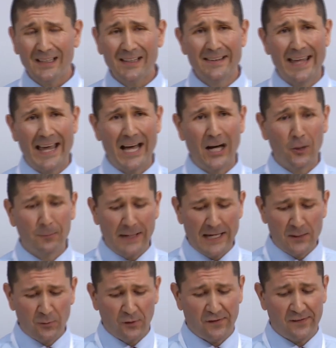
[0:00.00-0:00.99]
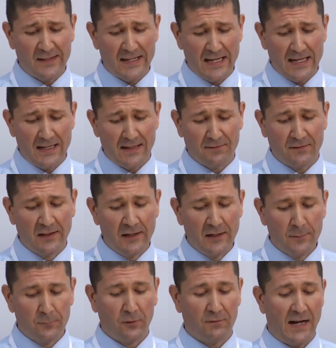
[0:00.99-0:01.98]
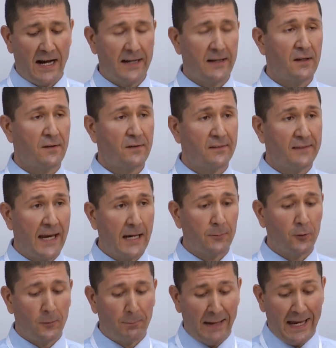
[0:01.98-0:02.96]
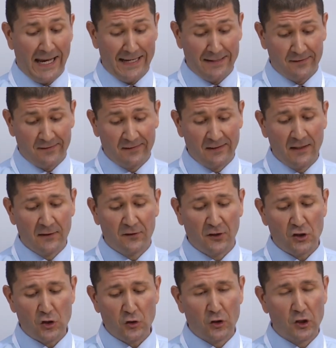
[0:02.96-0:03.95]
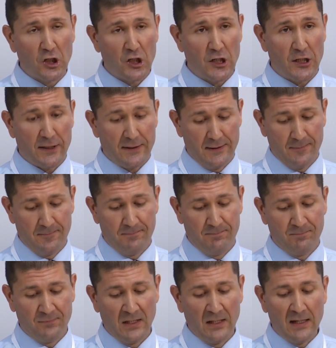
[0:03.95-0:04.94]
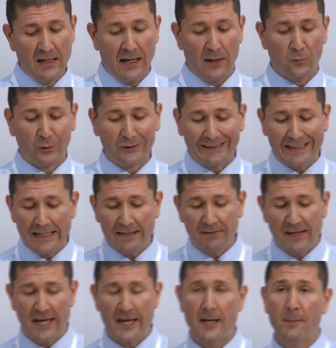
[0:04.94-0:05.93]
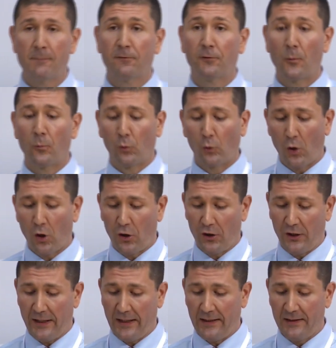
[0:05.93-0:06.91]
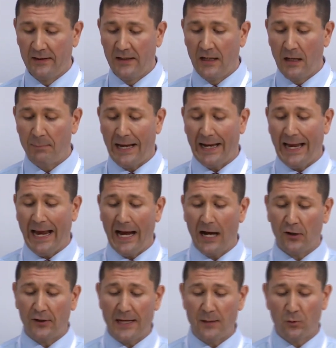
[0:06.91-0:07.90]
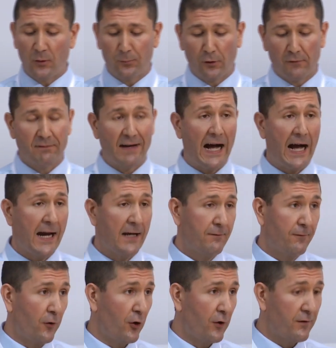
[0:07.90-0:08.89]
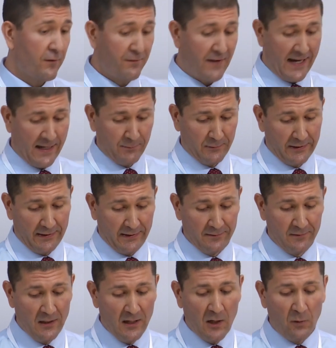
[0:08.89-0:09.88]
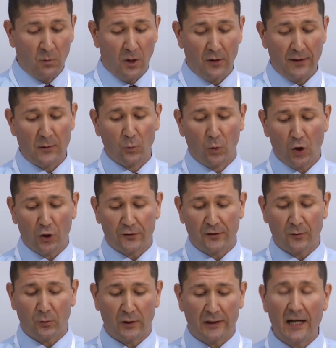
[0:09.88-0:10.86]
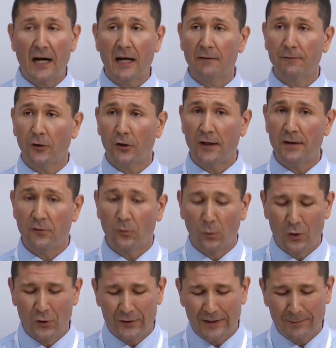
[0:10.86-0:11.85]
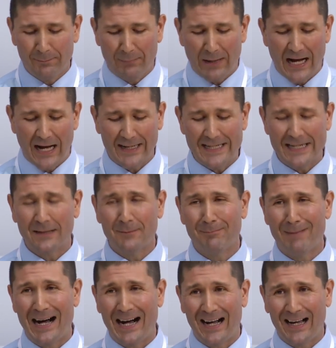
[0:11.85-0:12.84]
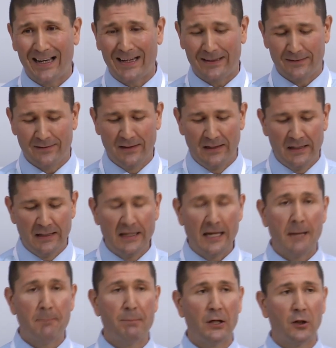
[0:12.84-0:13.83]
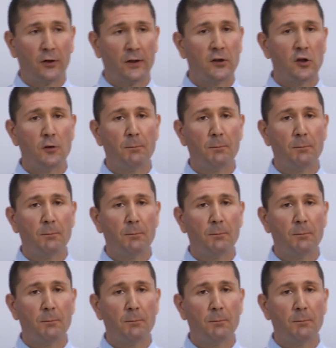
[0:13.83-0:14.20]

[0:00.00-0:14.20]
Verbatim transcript: The help he received provided a stable pace to do good and relieved him from worry about how he would provide for his family while he worked to recover his wounded body and mind and build a new